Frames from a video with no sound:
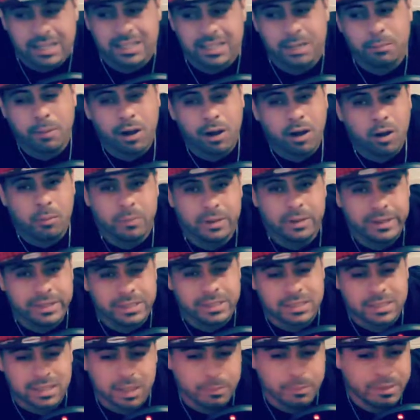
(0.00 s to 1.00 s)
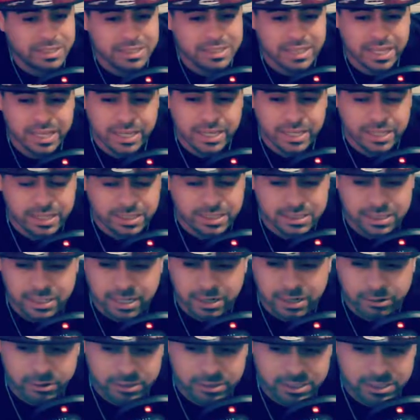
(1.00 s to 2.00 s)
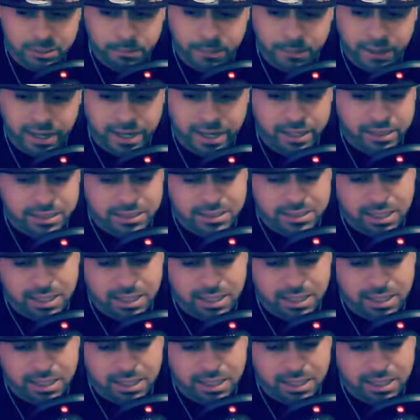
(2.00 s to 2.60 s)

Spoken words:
by all means, I mean, take it. It's a guaranteed pay, the same